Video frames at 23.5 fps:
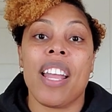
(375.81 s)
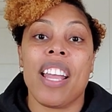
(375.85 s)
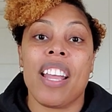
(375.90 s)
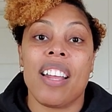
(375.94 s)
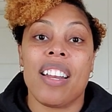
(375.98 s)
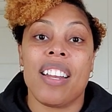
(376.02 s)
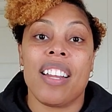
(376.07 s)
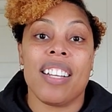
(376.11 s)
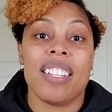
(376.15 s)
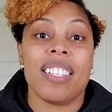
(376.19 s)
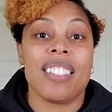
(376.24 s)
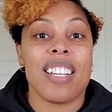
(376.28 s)

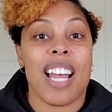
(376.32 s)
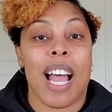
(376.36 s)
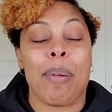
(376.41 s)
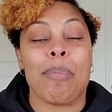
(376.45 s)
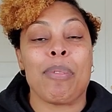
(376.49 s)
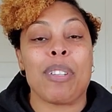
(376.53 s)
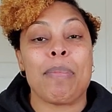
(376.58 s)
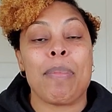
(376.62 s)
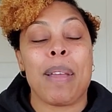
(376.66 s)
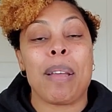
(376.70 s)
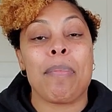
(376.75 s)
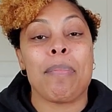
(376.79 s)
and it's time
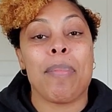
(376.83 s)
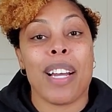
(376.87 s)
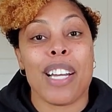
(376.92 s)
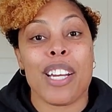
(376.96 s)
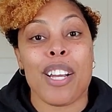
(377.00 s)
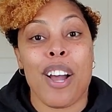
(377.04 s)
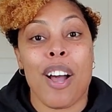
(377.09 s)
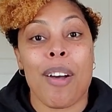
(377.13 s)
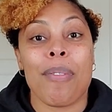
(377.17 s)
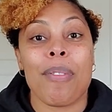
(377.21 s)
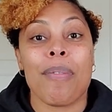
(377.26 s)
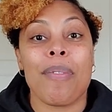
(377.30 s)
to make money
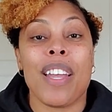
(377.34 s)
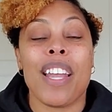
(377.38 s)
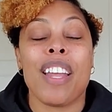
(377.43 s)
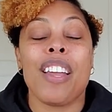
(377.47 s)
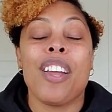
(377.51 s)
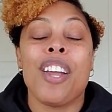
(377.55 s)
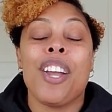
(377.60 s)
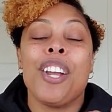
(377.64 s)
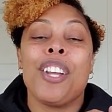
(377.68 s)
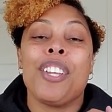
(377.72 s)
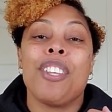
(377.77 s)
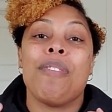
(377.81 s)
off of it,